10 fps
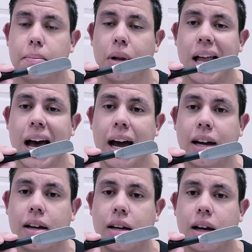
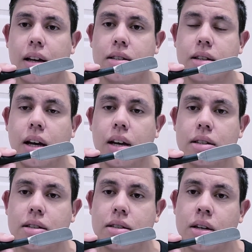Black S
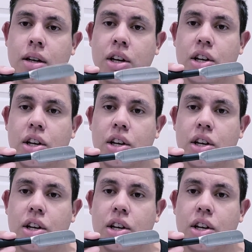S